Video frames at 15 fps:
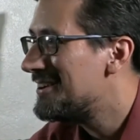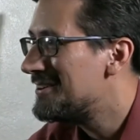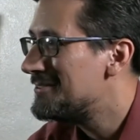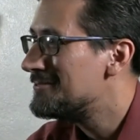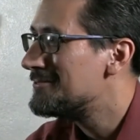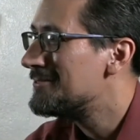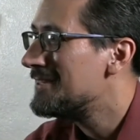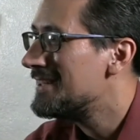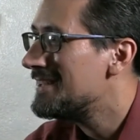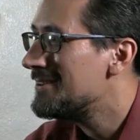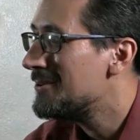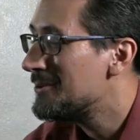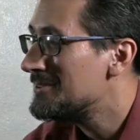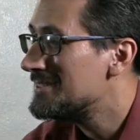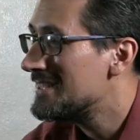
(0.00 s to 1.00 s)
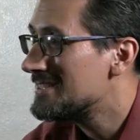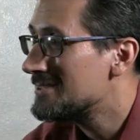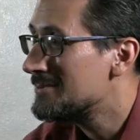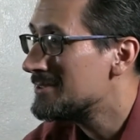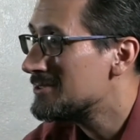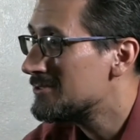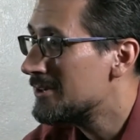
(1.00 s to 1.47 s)
of the Old
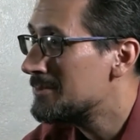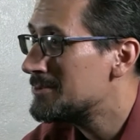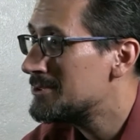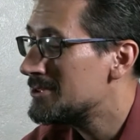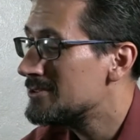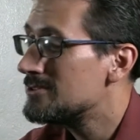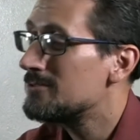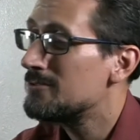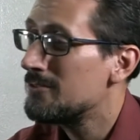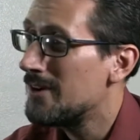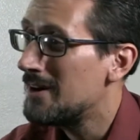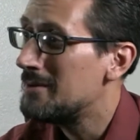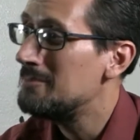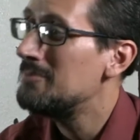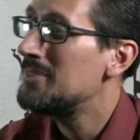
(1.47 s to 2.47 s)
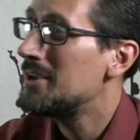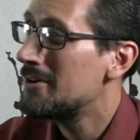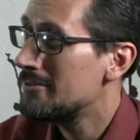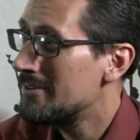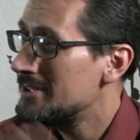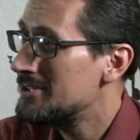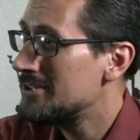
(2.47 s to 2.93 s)
Testament scriptures from the
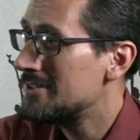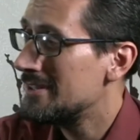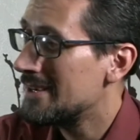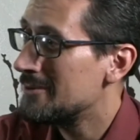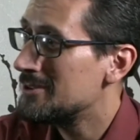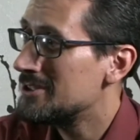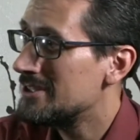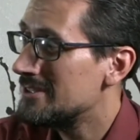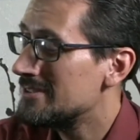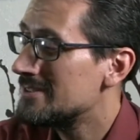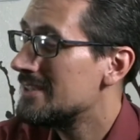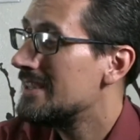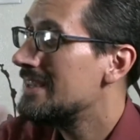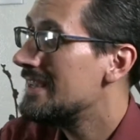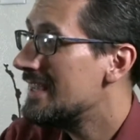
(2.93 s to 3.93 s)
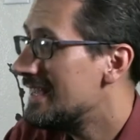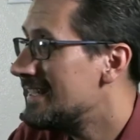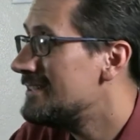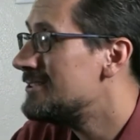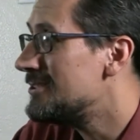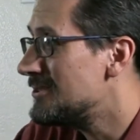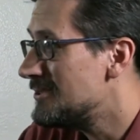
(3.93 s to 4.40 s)
original languages
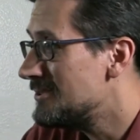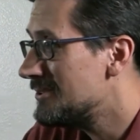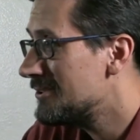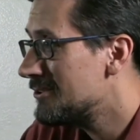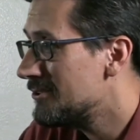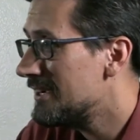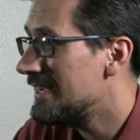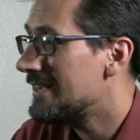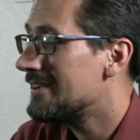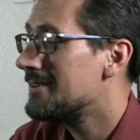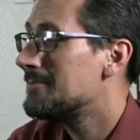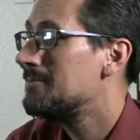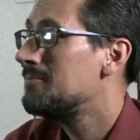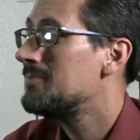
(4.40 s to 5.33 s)
into Greek